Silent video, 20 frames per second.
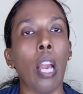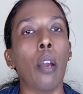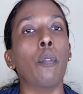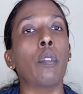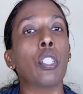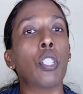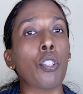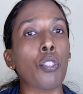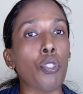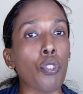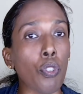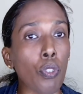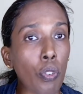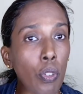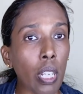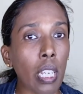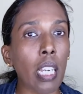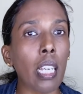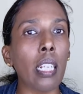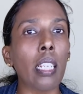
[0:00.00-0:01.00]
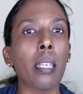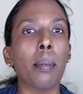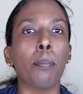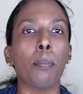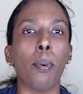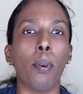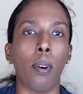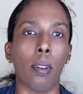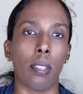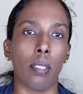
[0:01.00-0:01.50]
which is really
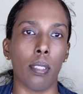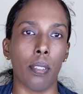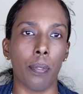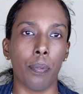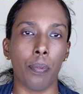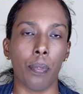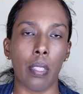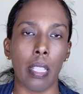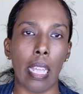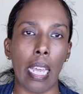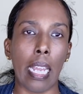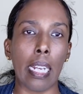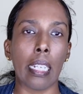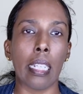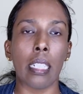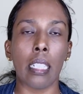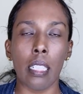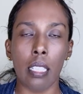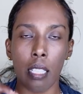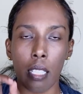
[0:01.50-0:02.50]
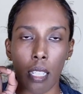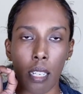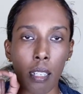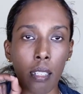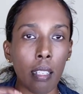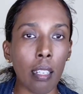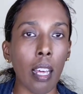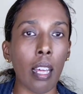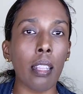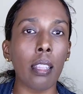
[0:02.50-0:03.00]
important, and it is
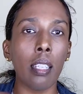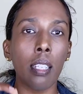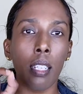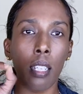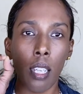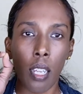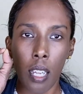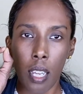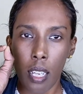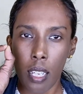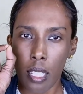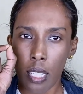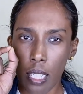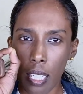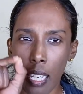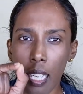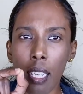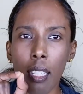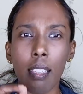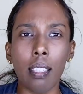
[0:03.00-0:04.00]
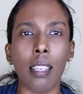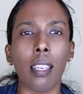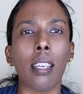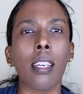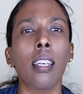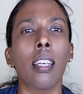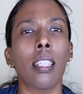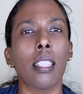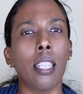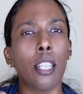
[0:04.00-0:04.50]
another key
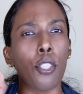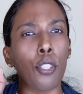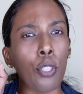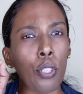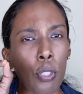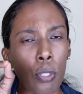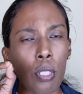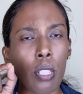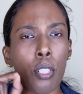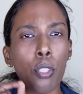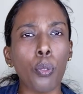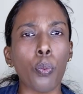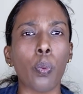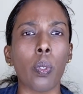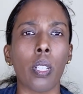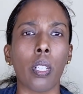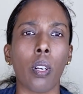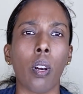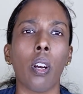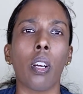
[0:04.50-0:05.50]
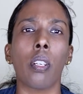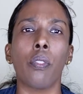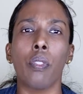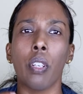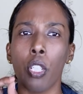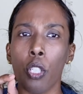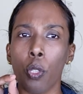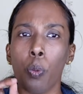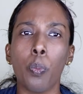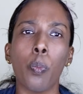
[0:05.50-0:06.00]
thing that you need to work on
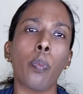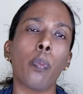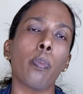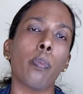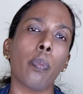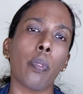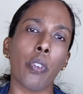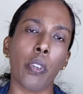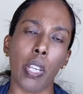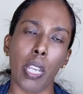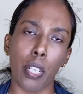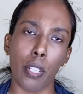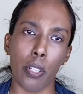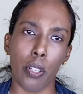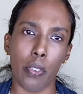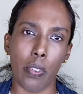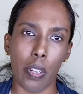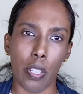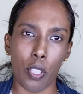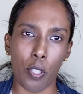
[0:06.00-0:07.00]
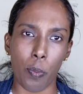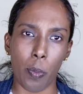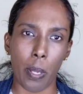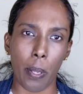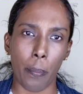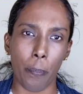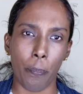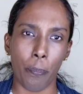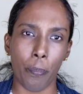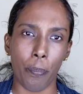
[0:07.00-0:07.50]
when you create your resume.
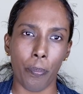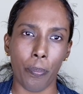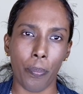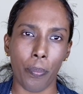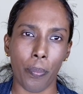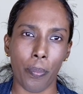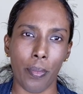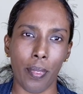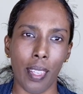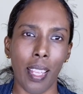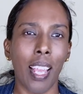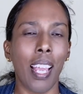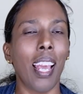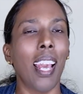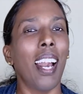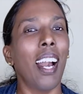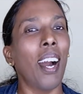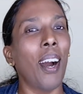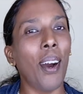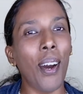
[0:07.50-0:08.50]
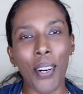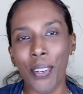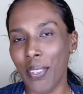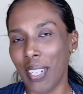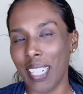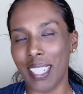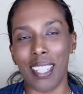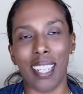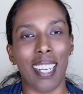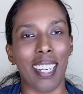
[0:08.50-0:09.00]

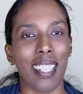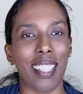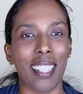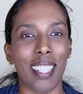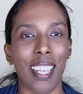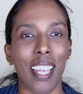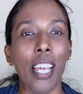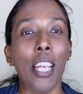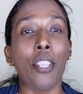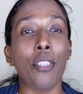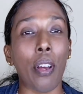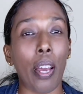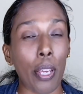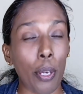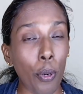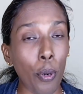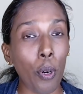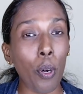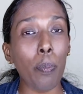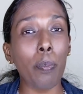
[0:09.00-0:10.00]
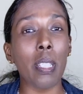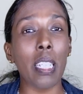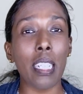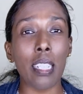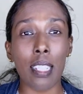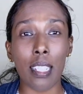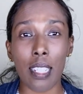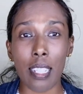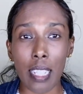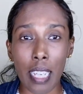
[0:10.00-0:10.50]
Alright guys, so I hope
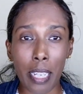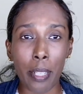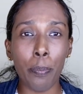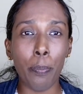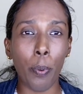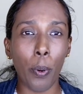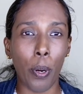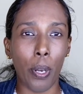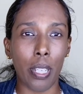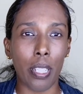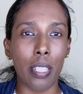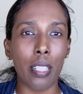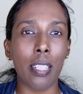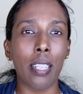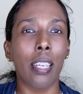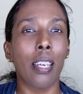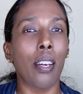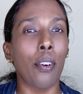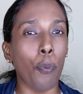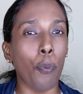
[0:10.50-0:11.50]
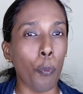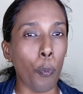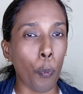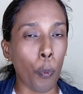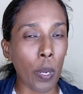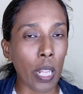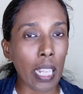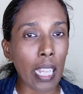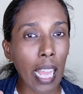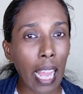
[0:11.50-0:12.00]
these 10 points
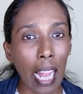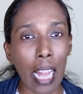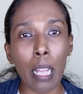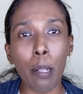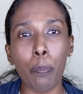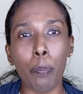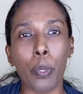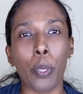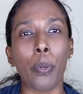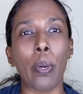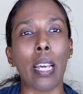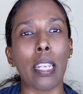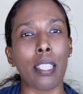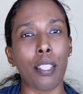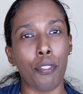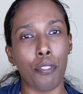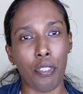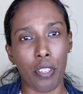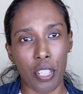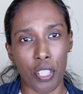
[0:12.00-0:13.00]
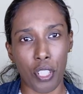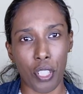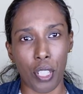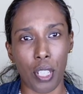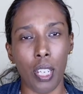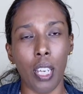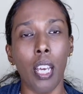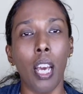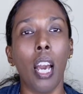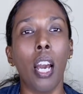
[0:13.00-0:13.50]
will help you as a
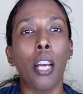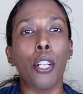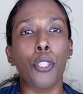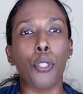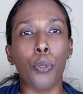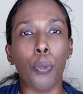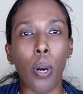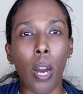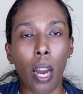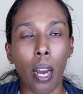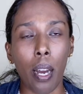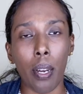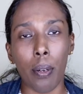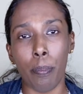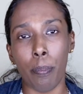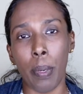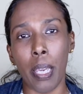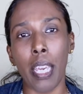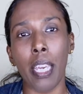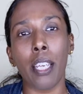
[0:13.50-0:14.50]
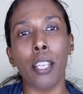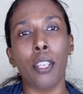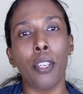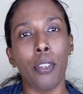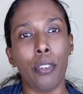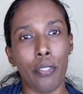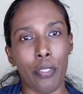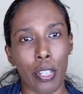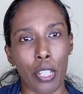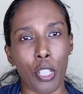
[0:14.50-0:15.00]
fresher to make
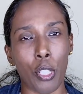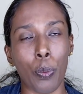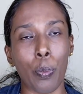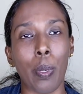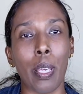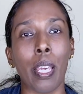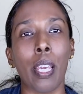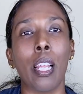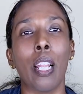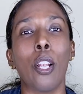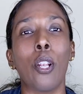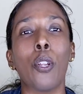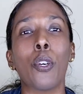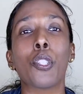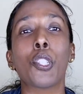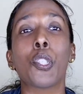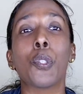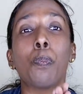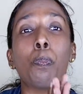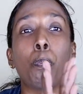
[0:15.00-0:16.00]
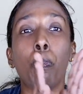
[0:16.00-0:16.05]
your resume looks